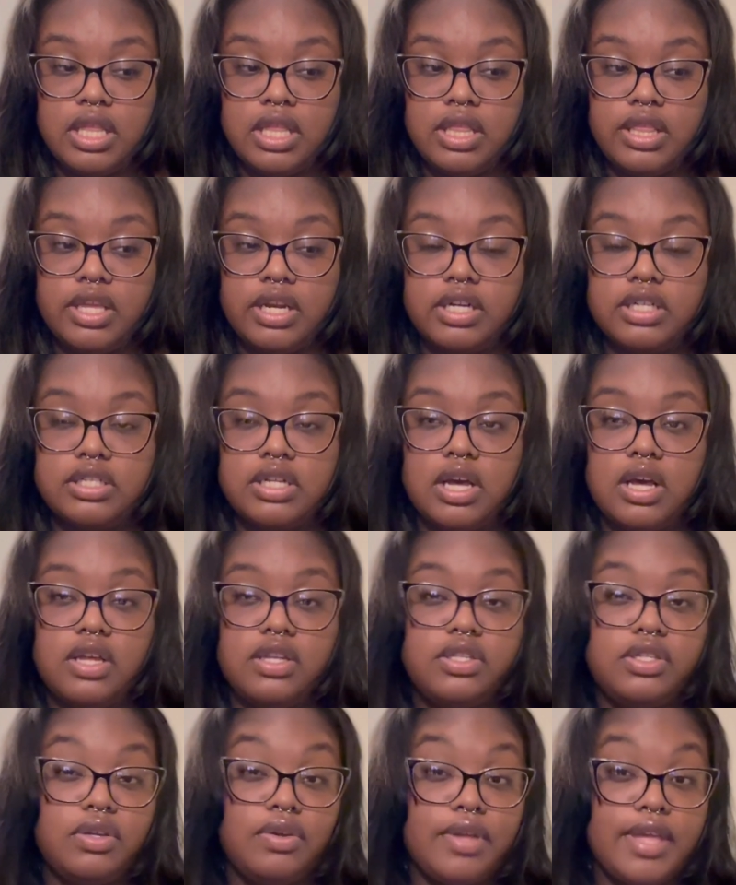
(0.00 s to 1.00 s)
there's
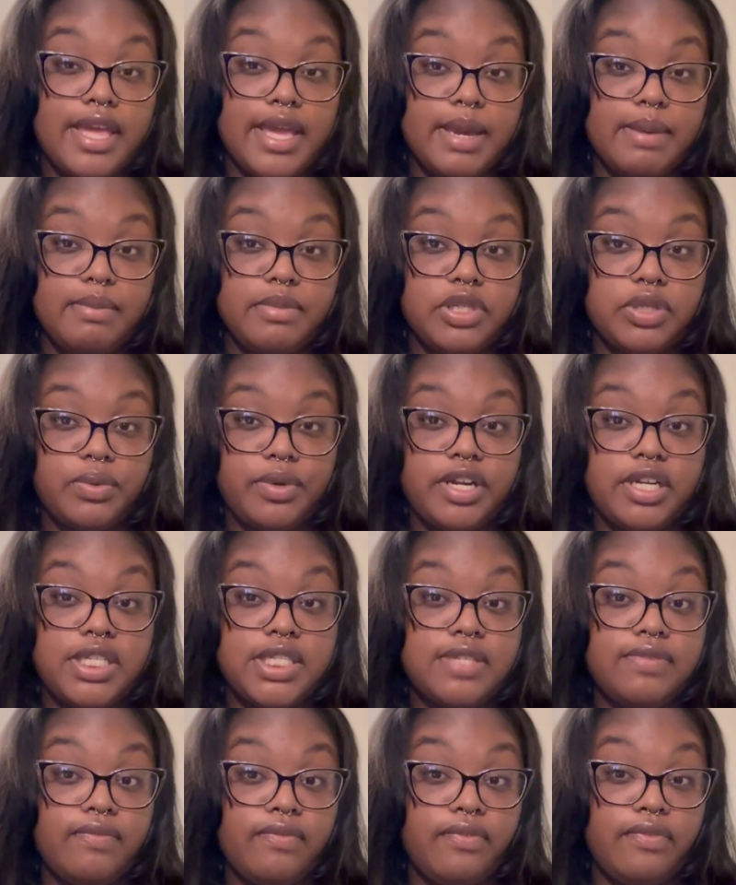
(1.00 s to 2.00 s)
also games where
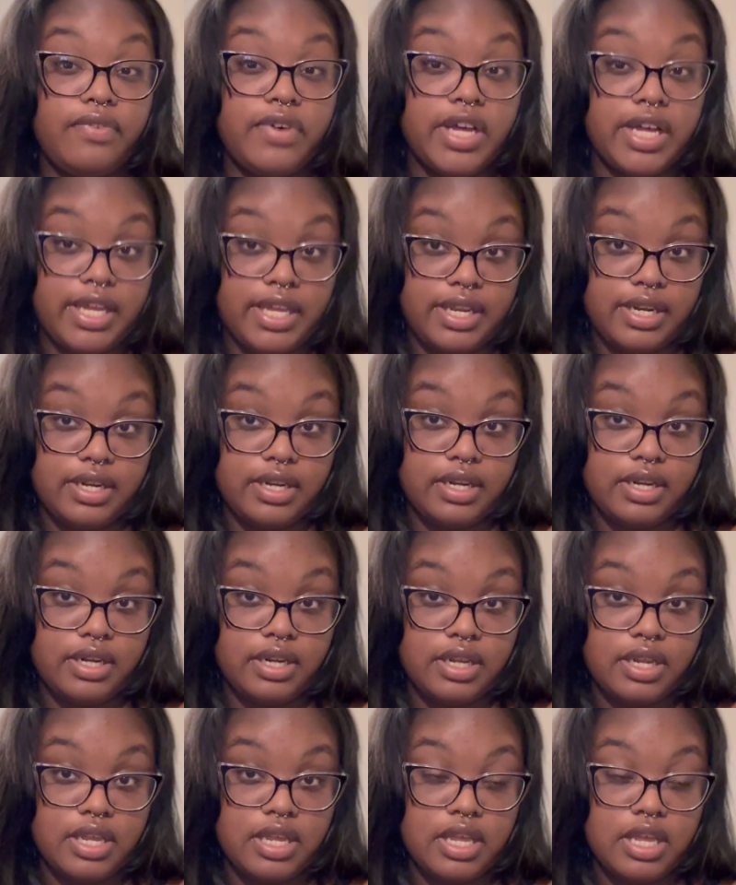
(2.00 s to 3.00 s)
it's fun.
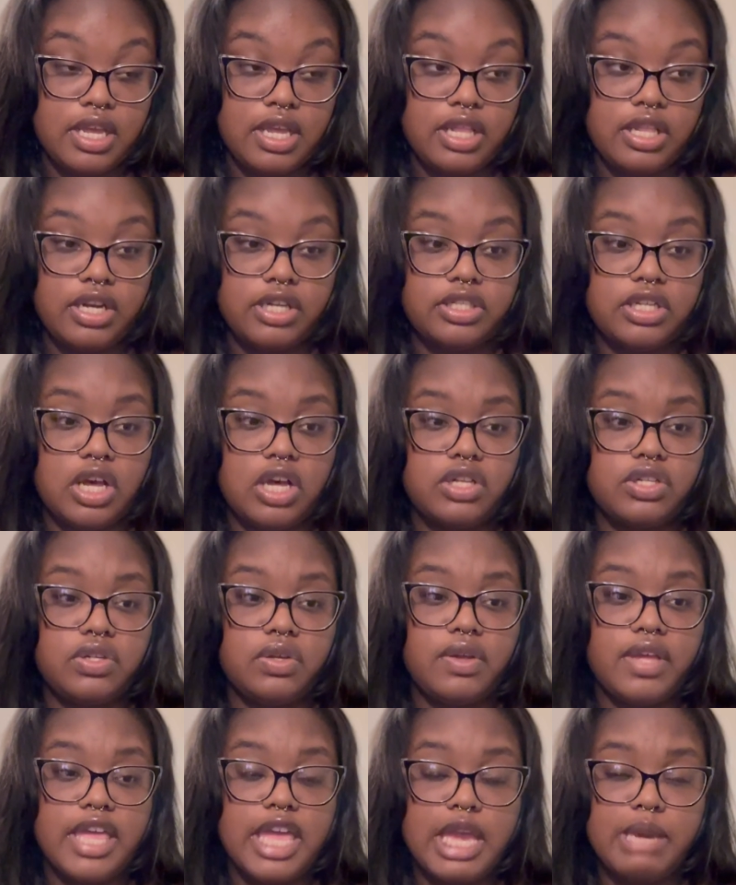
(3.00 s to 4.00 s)
There's
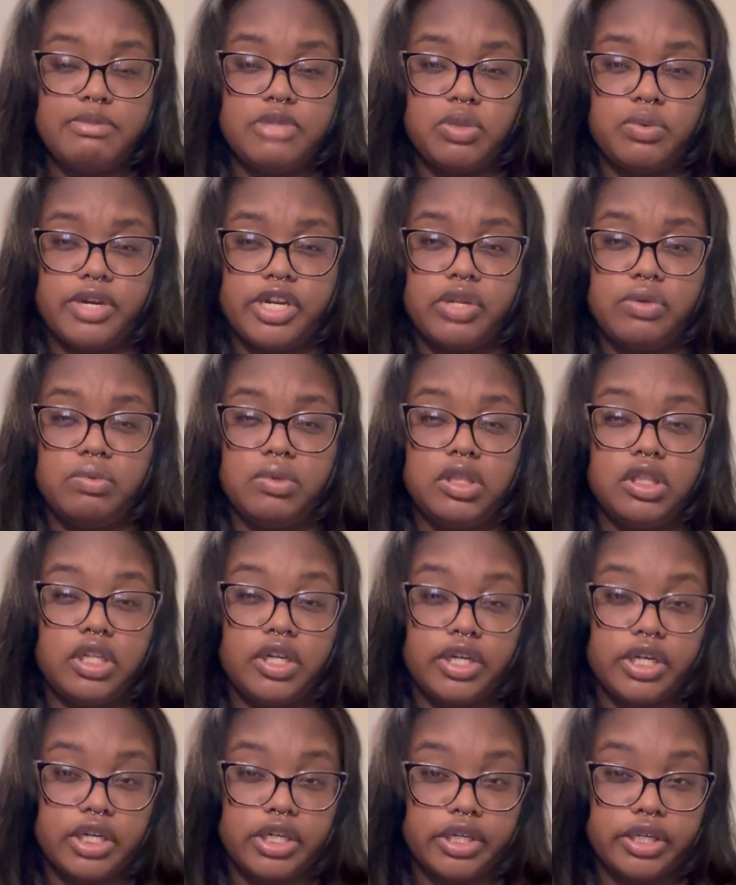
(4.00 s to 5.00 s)
also games where you
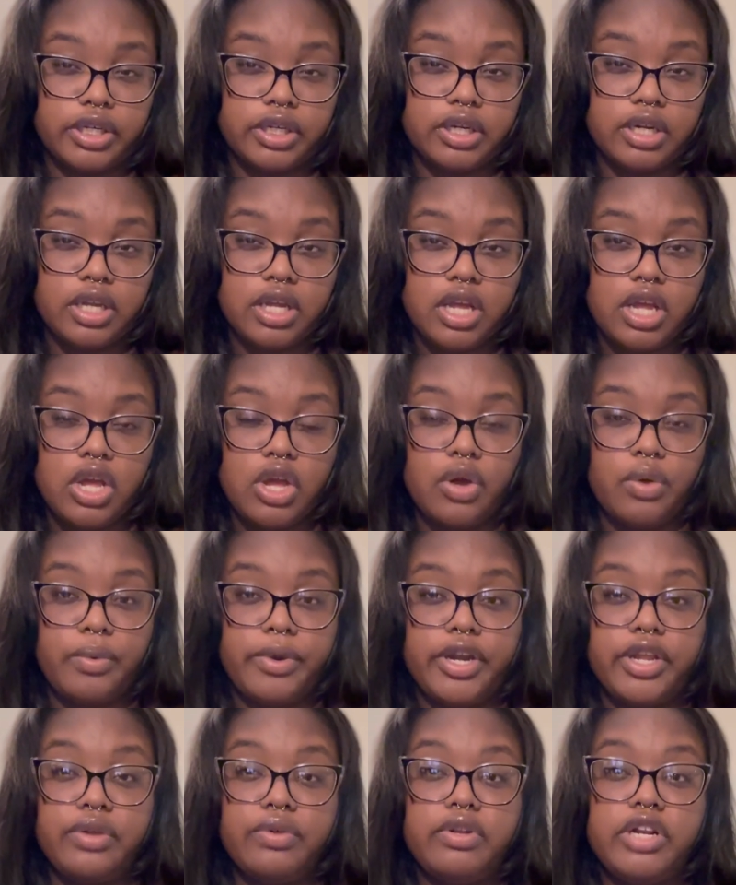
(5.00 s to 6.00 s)
learn, where
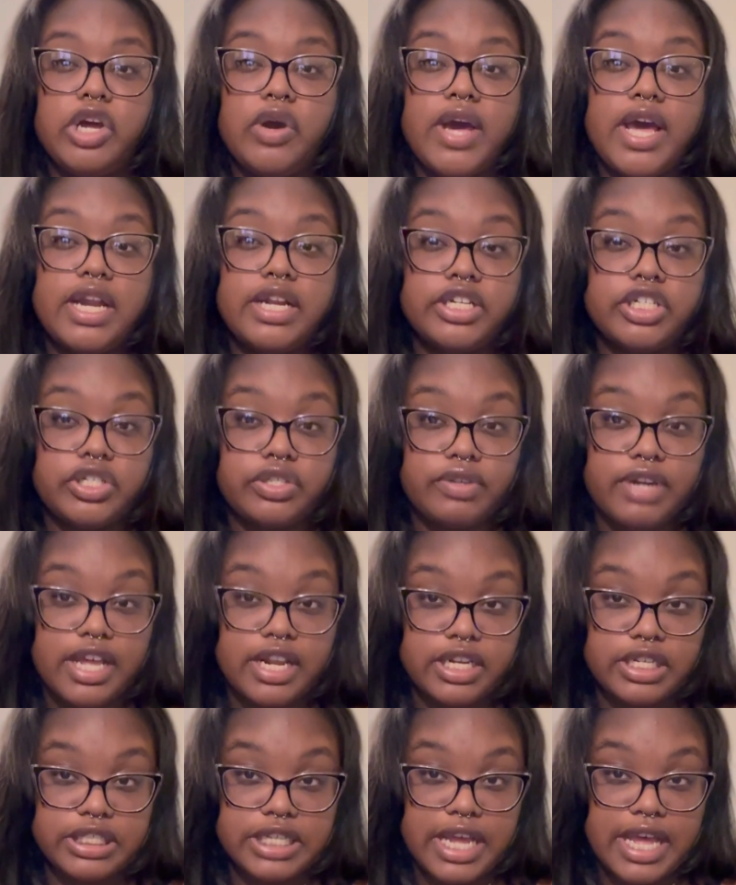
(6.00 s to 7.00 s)
you know how to
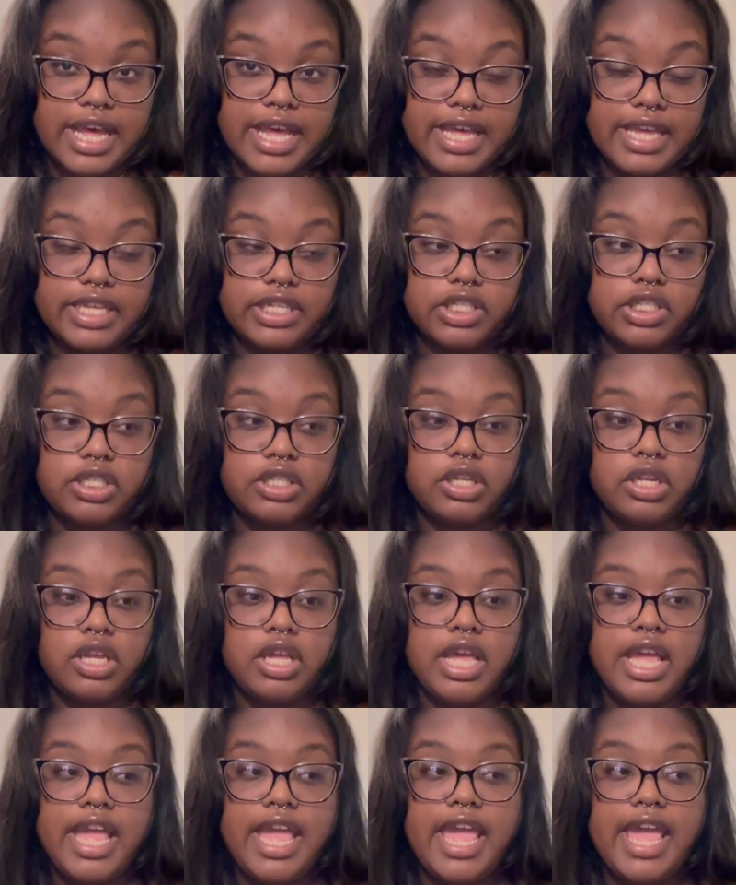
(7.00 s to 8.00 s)
strategize.
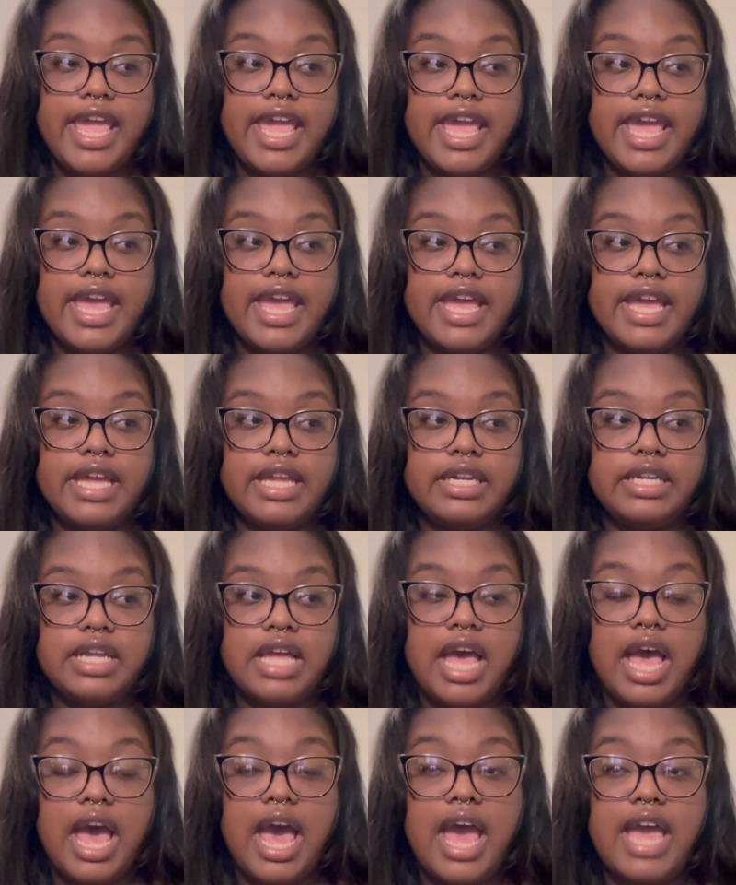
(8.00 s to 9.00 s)
And
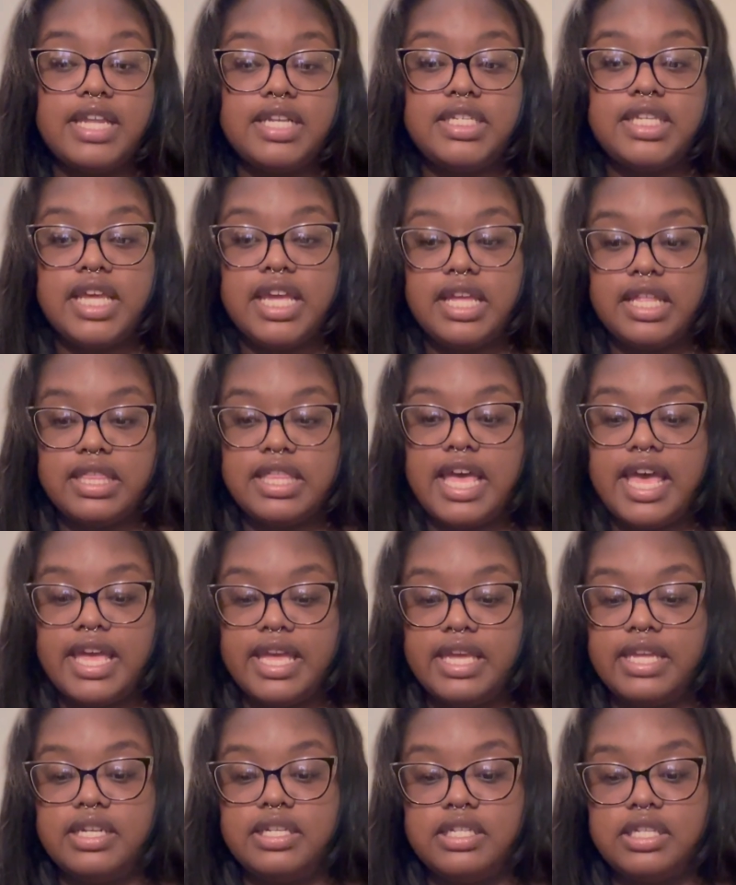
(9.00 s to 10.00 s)
I take that
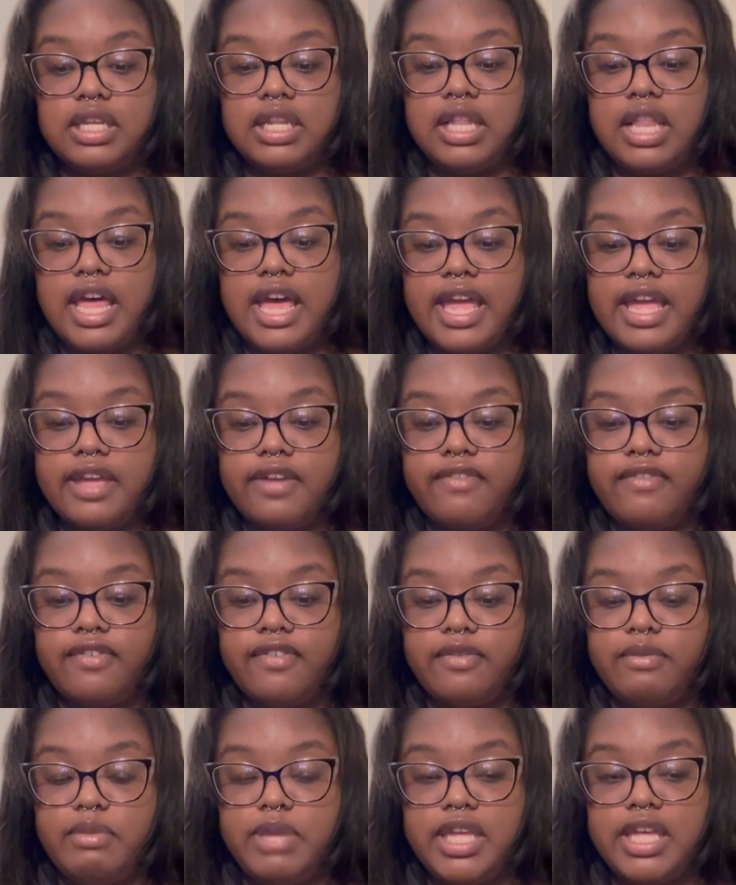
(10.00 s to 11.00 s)
into life
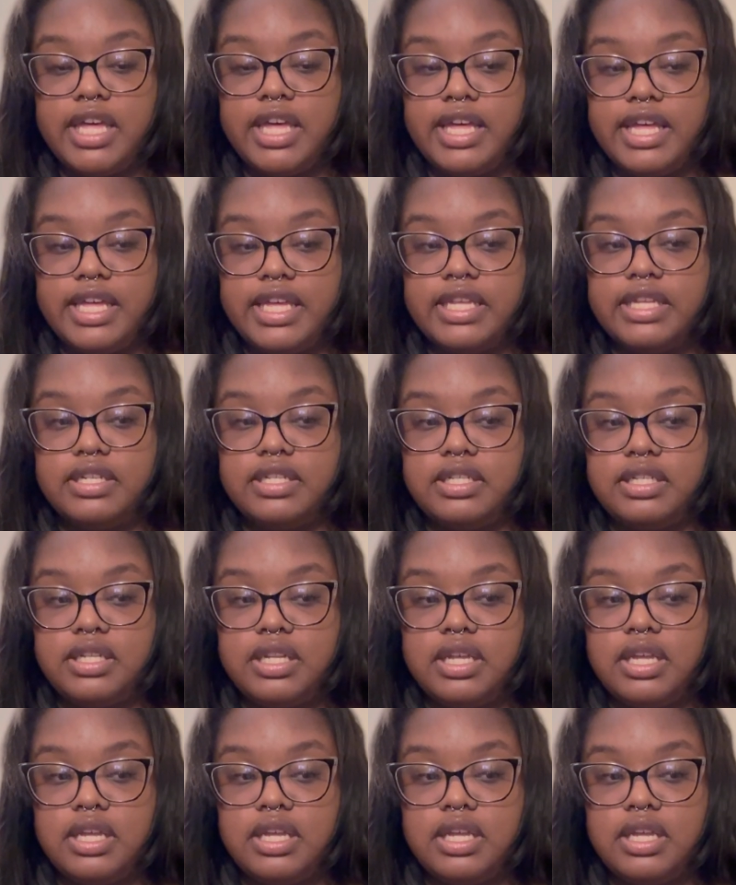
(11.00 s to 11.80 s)
because,